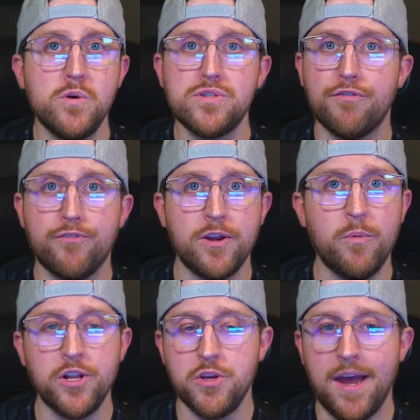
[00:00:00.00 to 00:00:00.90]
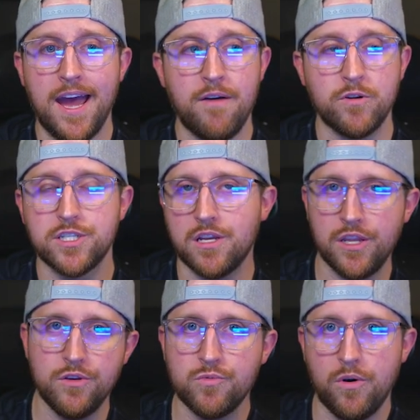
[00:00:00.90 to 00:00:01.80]
free one you have. We're just going to
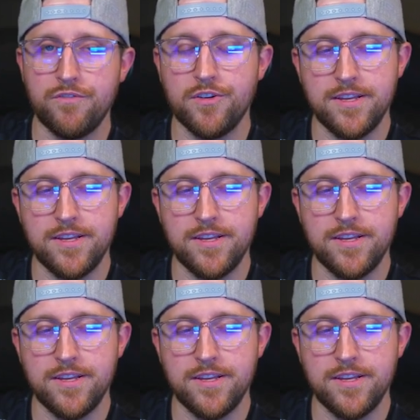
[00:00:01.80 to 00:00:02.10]
use one for this